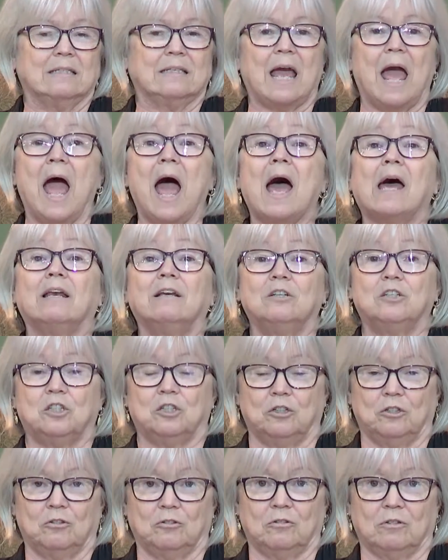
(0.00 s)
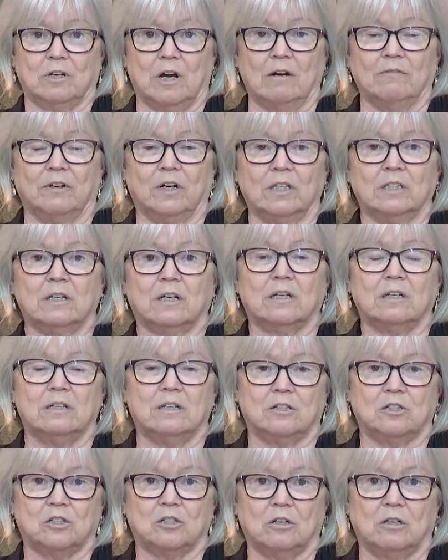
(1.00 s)
attitude of
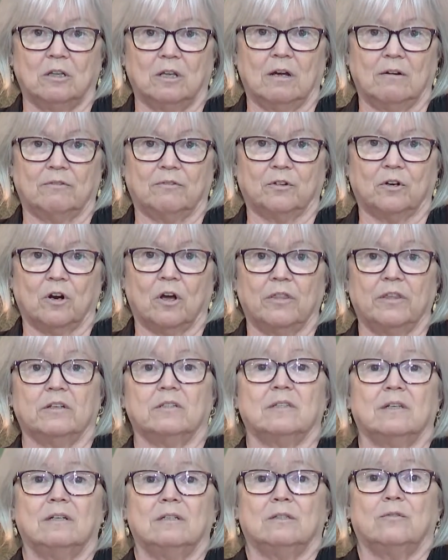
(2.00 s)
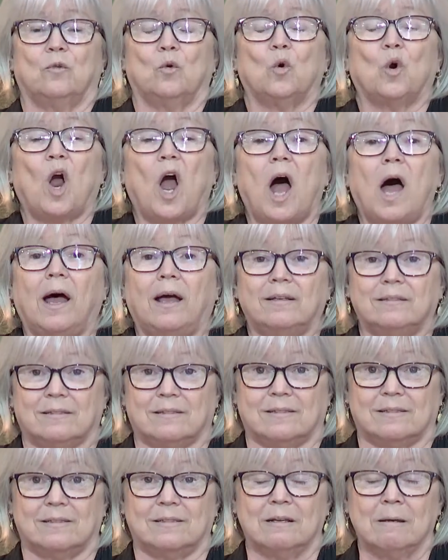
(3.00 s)
unconditional love for others. It is for
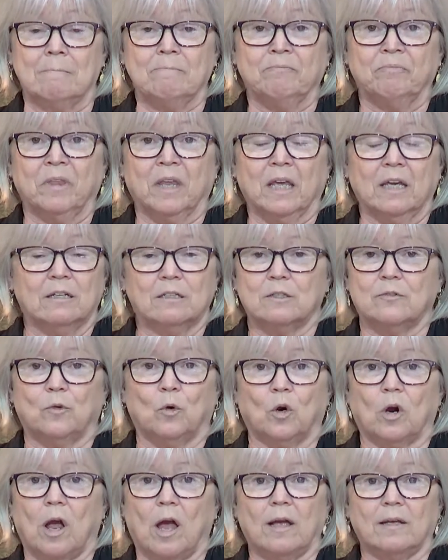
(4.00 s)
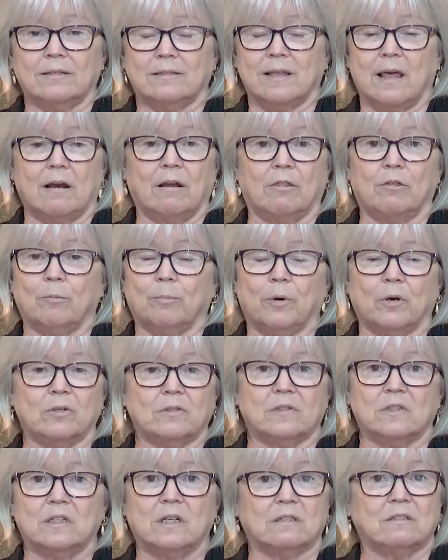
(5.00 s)
us. It is for us. That other
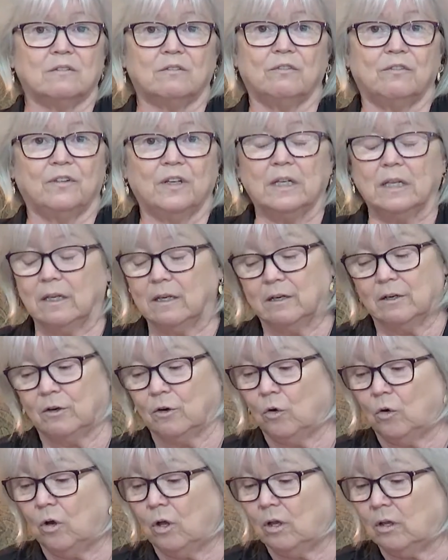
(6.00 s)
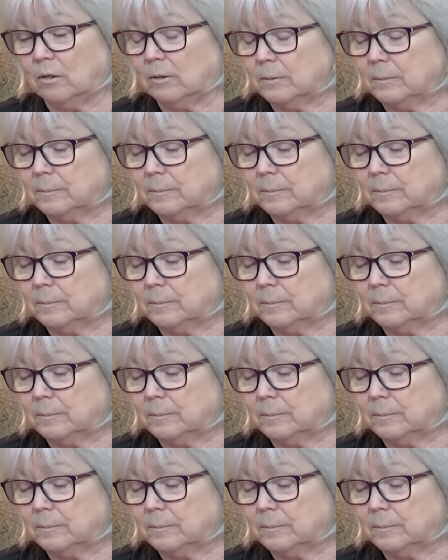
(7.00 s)
person doesn't feel it at all.